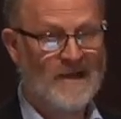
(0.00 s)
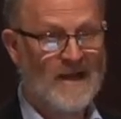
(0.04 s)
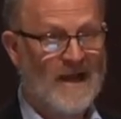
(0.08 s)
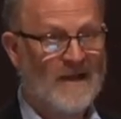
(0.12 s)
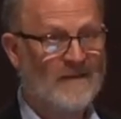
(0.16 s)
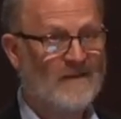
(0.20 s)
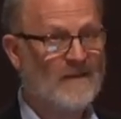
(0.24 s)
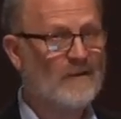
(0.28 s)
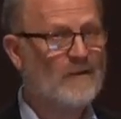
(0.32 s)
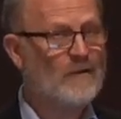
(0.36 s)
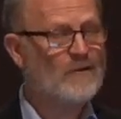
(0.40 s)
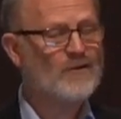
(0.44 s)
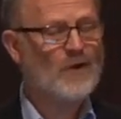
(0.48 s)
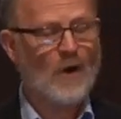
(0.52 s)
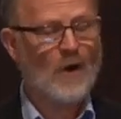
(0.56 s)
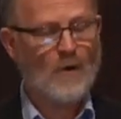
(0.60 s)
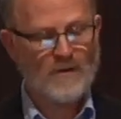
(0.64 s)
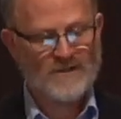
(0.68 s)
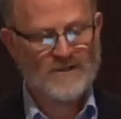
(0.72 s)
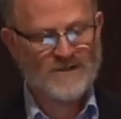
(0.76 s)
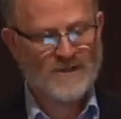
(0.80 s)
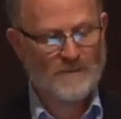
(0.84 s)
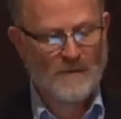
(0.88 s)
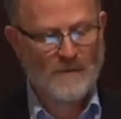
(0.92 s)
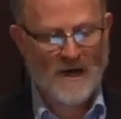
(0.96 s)
And then there's
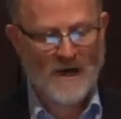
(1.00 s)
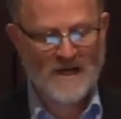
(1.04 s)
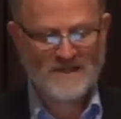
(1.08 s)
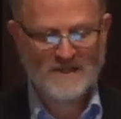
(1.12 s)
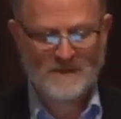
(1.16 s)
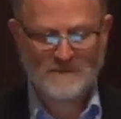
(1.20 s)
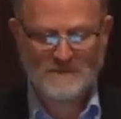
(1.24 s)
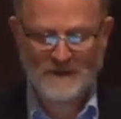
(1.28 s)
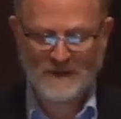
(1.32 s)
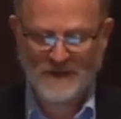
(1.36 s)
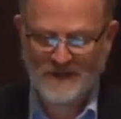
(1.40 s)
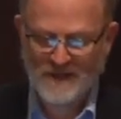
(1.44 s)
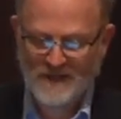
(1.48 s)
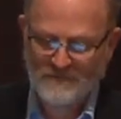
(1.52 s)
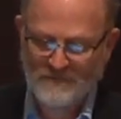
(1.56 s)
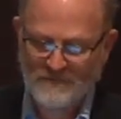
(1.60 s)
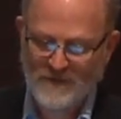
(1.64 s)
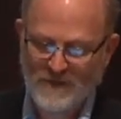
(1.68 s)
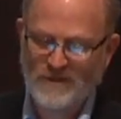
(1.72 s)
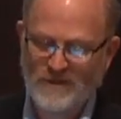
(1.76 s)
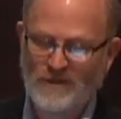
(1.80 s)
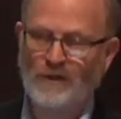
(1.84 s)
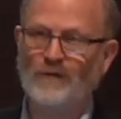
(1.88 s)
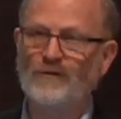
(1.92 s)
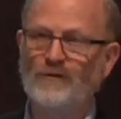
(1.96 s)
always the possibility of the
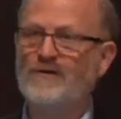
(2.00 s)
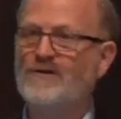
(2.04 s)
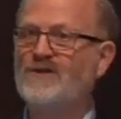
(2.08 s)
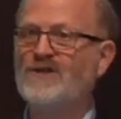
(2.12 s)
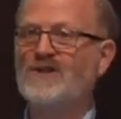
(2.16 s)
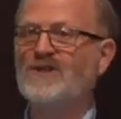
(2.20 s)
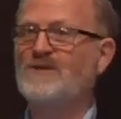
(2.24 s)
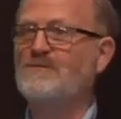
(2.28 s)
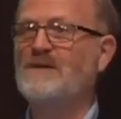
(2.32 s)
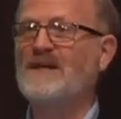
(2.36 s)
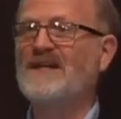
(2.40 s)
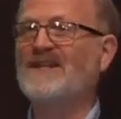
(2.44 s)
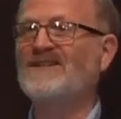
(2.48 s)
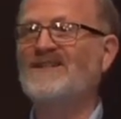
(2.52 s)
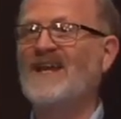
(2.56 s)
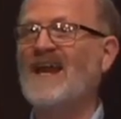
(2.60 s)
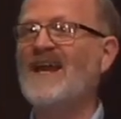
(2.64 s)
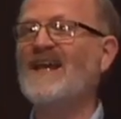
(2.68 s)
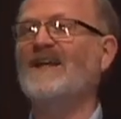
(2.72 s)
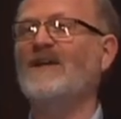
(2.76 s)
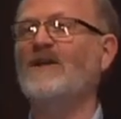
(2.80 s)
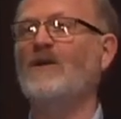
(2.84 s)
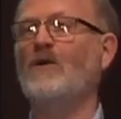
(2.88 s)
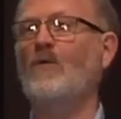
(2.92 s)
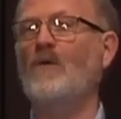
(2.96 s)
children just being
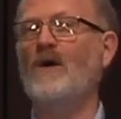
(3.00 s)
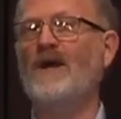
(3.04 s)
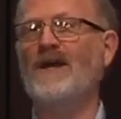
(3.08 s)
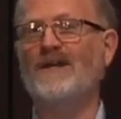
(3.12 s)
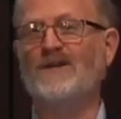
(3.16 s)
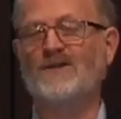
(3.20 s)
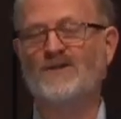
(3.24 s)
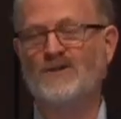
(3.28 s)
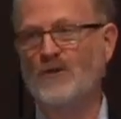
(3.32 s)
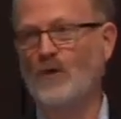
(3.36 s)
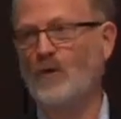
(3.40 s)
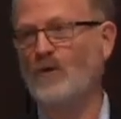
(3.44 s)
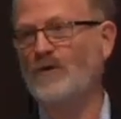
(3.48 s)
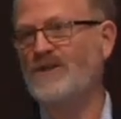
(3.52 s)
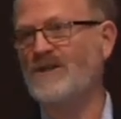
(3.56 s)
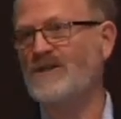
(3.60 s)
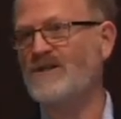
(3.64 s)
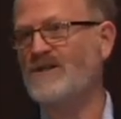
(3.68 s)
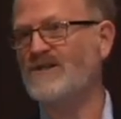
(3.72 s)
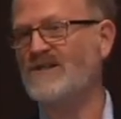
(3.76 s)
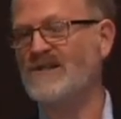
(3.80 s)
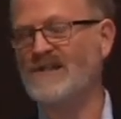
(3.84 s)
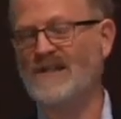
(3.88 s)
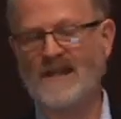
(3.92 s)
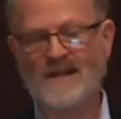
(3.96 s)
taken away, sold
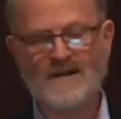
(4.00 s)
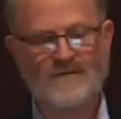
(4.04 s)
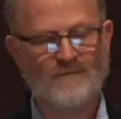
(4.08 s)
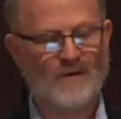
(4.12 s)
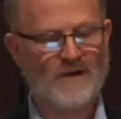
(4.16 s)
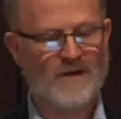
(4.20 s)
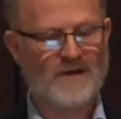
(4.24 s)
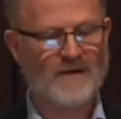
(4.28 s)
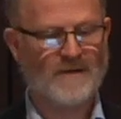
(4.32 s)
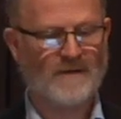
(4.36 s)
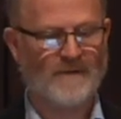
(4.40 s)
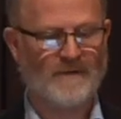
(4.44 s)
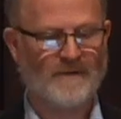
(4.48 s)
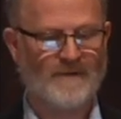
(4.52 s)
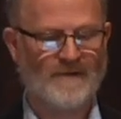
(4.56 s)
into slavery,